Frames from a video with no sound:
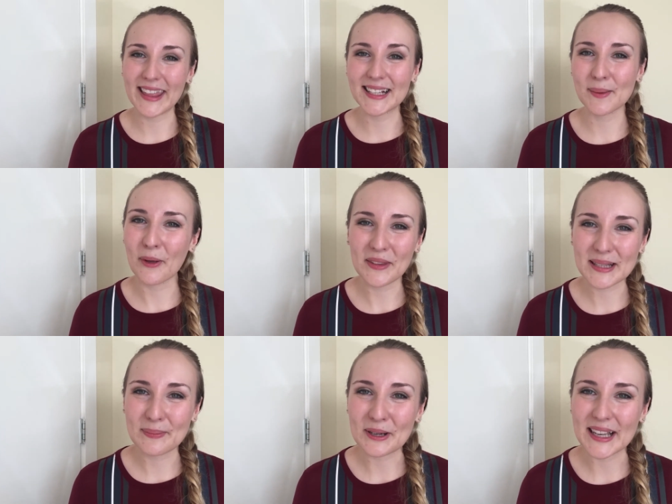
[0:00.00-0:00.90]
things about this
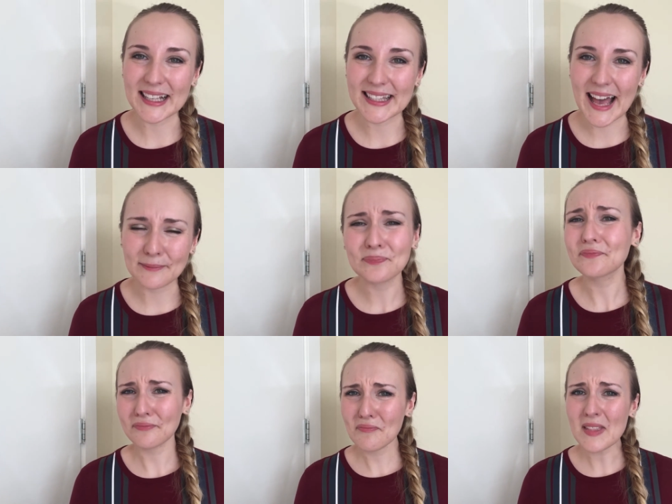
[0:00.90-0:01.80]
book is that
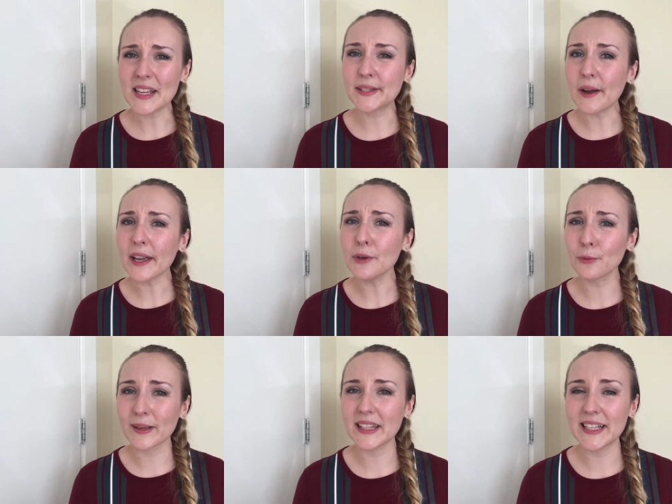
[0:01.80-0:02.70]
Duncan
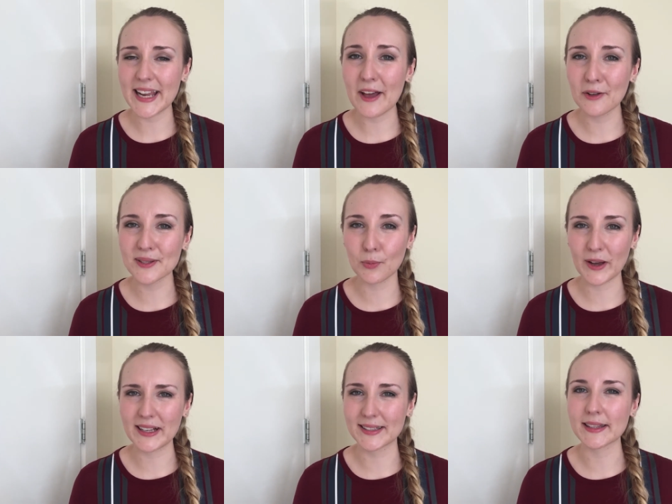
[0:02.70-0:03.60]
really nails
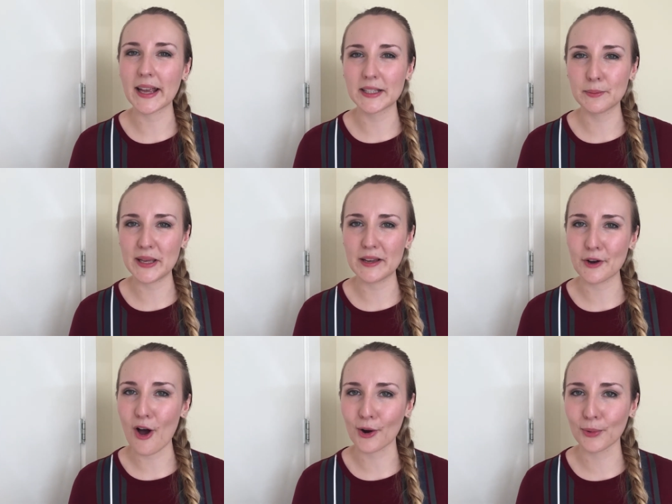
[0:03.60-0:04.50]
what it's like to be an
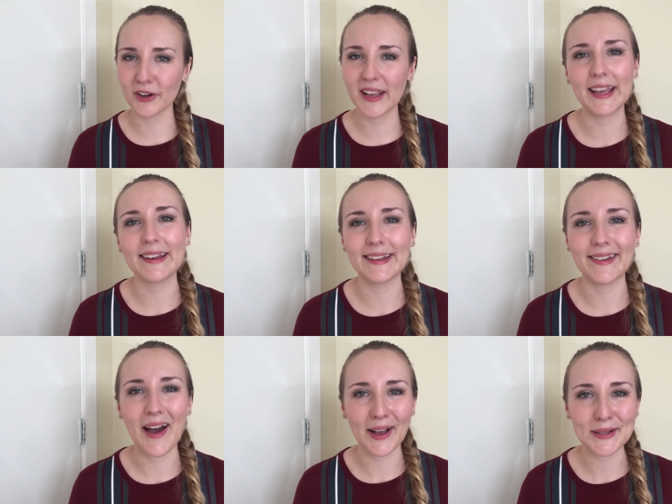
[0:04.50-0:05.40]
awkward kid
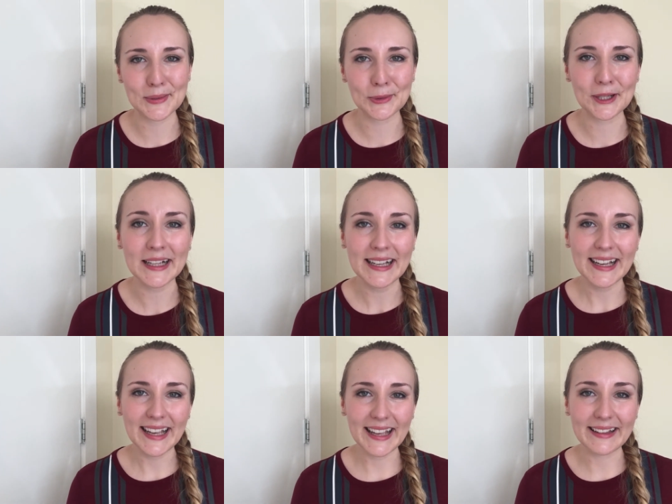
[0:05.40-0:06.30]
in high school
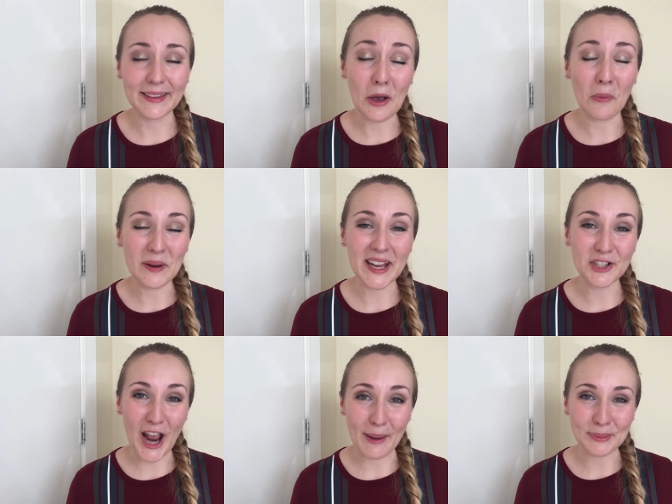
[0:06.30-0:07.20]
in the opening
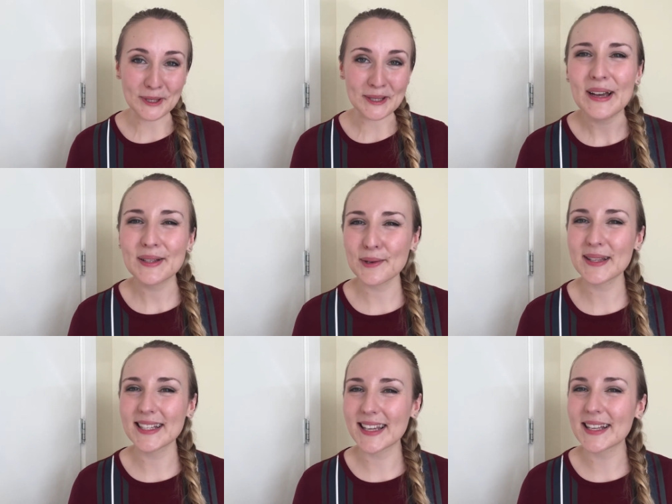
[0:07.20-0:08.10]
chapters.
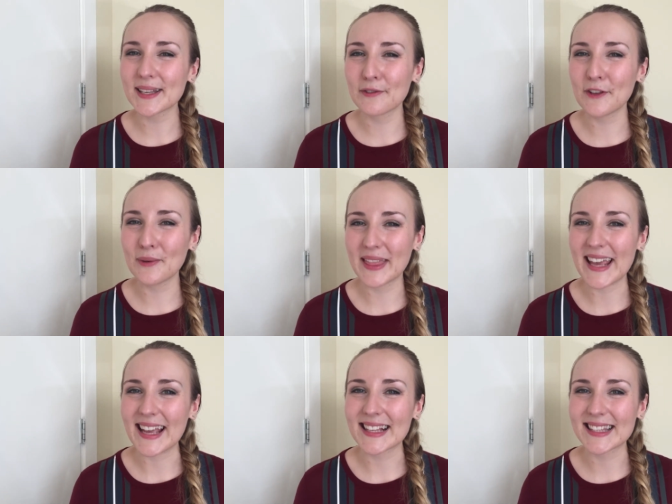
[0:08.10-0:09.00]
Susan does a few
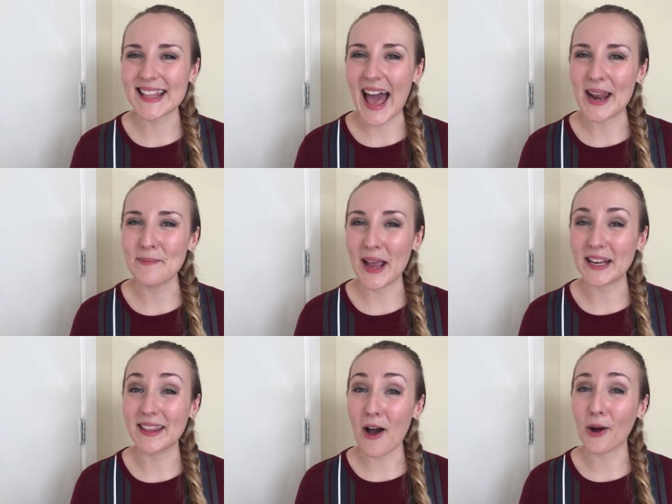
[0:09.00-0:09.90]
things that
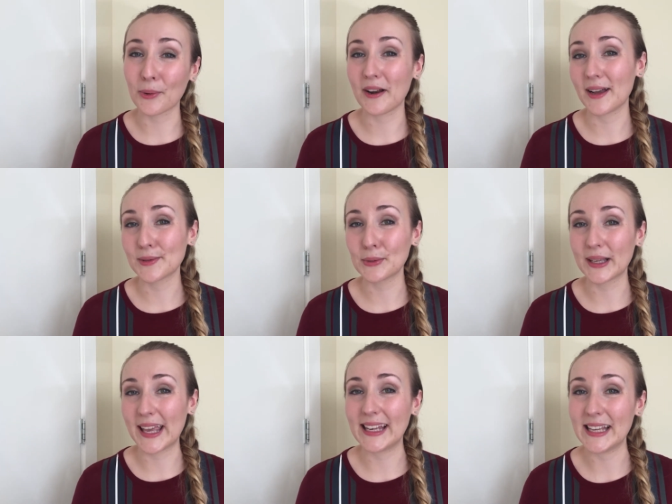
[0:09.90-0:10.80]
made the awkward high school
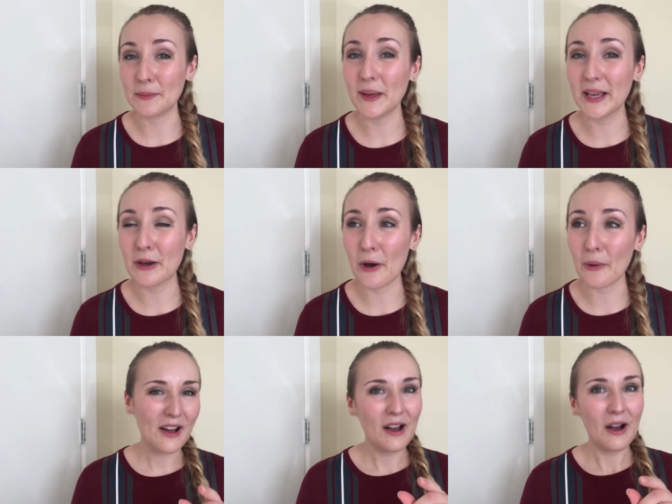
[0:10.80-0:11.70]
kid in me go,
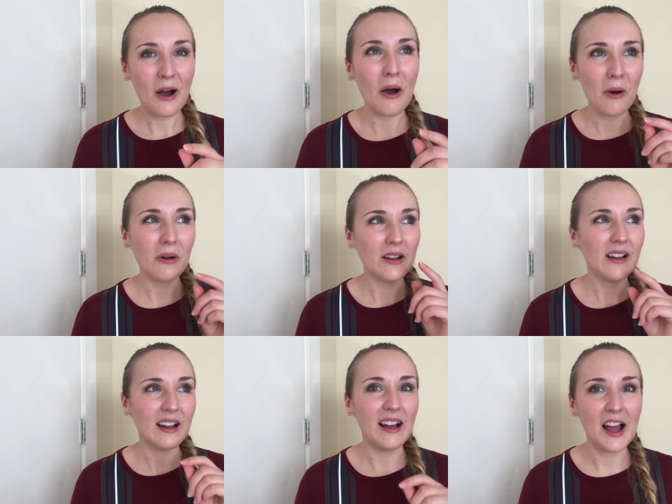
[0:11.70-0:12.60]
oh,
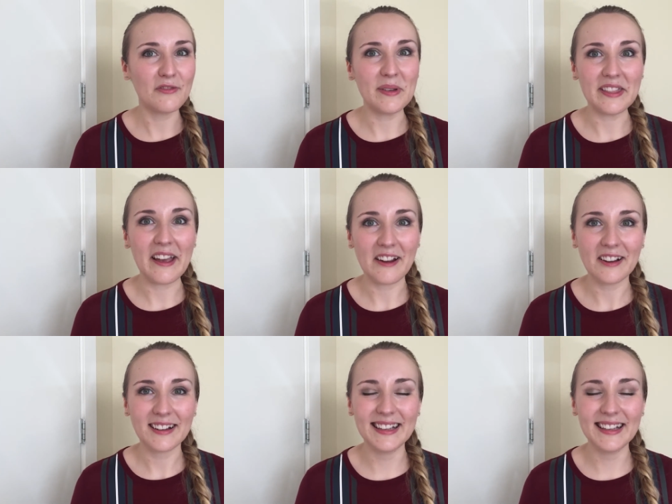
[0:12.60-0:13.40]
I've been there.